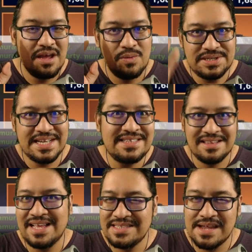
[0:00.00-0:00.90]
which that's the
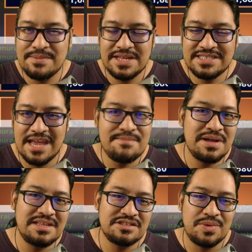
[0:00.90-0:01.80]
last thing I'm going to say
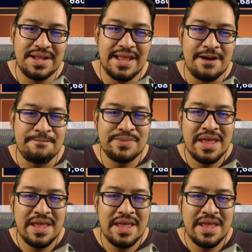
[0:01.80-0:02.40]
about this right now.